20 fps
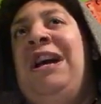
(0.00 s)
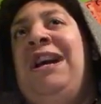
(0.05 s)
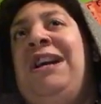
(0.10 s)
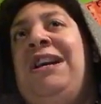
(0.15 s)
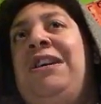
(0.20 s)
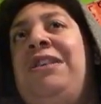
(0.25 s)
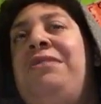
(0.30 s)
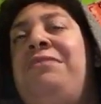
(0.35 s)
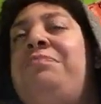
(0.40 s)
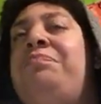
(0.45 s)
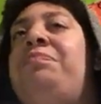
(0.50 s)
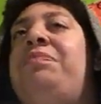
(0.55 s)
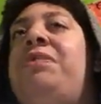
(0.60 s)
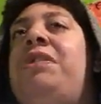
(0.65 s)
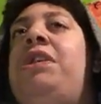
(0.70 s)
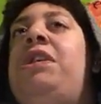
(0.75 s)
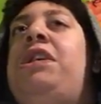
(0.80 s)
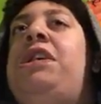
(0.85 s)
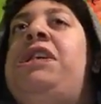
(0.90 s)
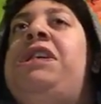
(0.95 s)
I'd
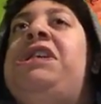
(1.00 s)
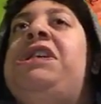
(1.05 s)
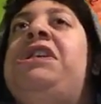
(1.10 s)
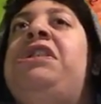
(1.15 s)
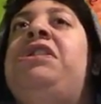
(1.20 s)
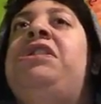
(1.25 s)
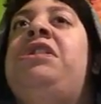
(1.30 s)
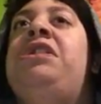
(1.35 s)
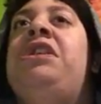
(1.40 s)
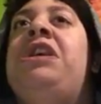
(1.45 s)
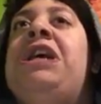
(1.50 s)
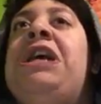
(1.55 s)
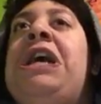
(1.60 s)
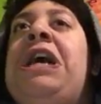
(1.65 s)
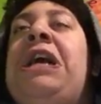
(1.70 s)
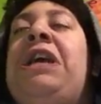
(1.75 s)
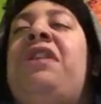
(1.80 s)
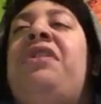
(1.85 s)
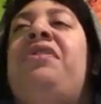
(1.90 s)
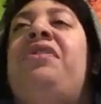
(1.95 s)
be
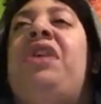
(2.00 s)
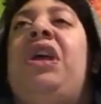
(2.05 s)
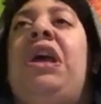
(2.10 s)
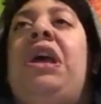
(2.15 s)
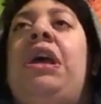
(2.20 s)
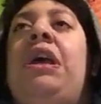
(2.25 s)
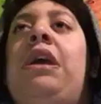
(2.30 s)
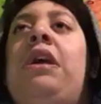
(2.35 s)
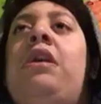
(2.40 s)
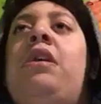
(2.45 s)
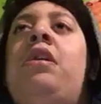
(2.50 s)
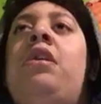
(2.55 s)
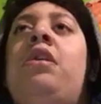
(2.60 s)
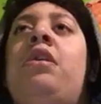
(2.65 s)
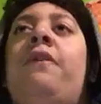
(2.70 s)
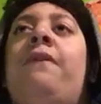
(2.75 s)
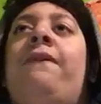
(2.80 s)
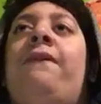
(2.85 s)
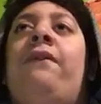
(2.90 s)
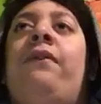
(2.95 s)
gay
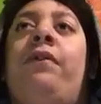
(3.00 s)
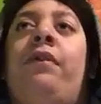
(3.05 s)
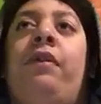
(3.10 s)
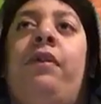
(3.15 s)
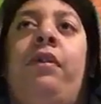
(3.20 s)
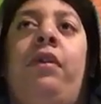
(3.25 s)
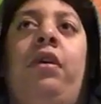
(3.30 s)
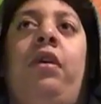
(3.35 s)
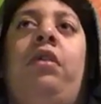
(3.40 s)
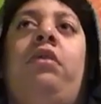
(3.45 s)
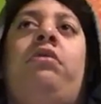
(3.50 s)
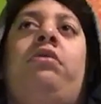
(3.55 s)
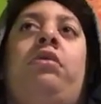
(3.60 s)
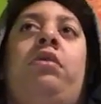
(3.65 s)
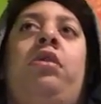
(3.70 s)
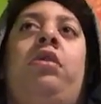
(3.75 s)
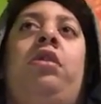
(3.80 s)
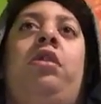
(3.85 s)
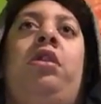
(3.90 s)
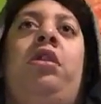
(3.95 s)
for a long
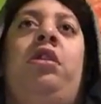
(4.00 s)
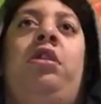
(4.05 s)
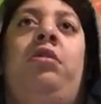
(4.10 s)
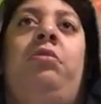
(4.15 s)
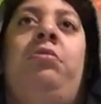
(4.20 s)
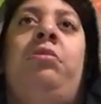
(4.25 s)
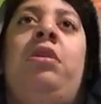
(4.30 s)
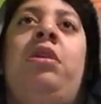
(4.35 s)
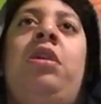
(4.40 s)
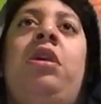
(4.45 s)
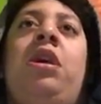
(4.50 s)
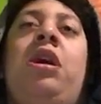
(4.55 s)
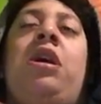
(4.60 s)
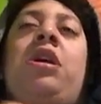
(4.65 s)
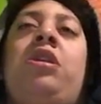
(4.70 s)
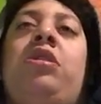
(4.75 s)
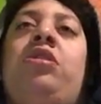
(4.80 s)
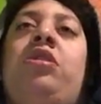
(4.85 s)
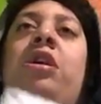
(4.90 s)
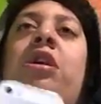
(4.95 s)
time
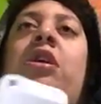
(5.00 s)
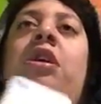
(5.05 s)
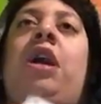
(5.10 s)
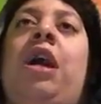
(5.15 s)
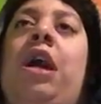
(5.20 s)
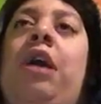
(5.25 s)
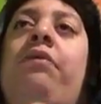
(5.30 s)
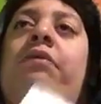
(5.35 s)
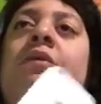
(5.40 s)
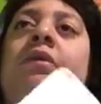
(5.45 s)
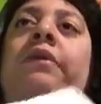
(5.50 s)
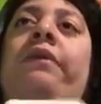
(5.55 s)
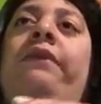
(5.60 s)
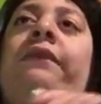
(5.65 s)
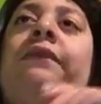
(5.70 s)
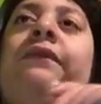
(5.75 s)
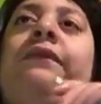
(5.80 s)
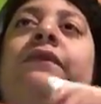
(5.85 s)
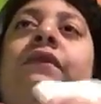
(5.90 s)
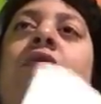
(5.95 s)
since I was
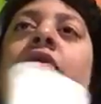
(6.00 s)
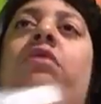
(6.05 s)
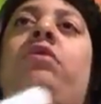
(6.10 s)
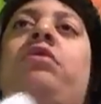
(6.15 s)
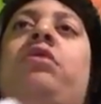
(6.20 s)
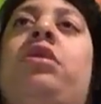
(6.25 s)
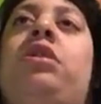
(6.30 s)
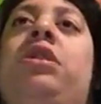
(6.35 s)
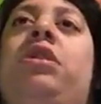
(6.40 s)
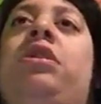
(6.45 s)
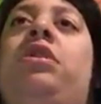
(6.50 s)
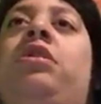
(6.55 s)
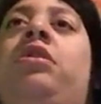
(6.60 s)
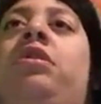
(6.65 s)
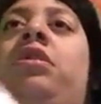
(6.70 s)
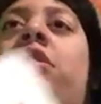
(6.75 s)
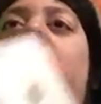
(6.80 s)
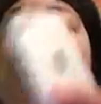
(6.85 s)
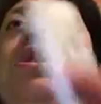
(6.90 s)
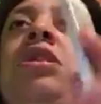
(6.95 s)

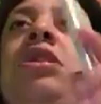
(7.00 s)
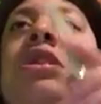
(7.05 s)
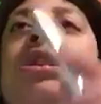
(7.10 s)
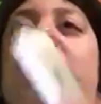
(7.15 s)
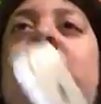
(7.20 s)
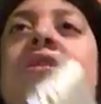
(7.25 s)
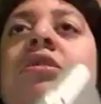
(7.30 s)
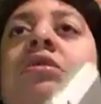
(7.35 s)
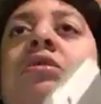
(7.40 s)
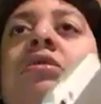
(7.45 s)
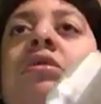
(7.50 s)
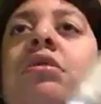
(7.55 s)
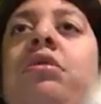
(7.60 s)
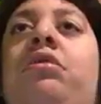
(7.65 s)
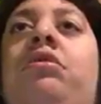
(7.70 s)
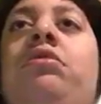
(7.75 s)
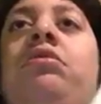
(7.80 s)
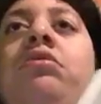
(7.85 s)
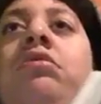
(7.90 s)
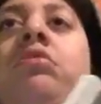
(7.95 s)
14 years
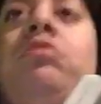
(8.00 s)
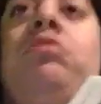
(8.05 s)
old.